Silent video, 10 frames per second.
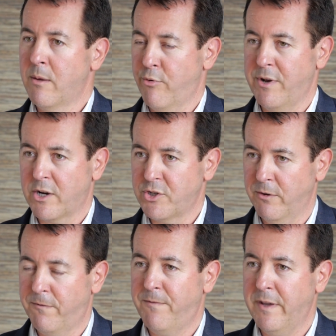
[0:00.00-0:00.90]
production
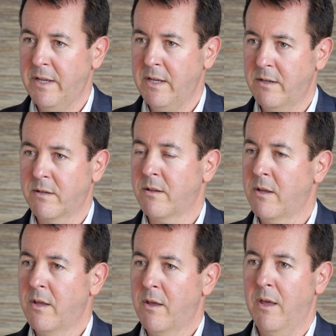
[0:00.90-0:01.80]
of feed,
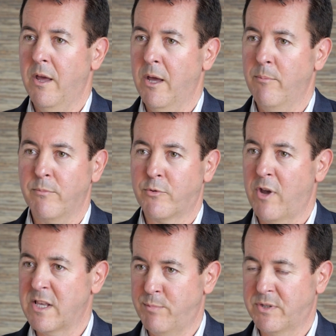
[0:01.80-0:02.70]

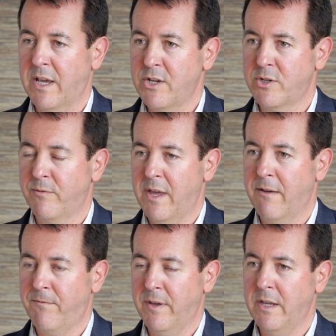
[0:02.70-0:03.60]
transportation of
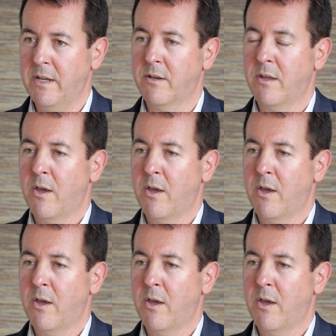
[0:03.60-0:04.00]
that feed.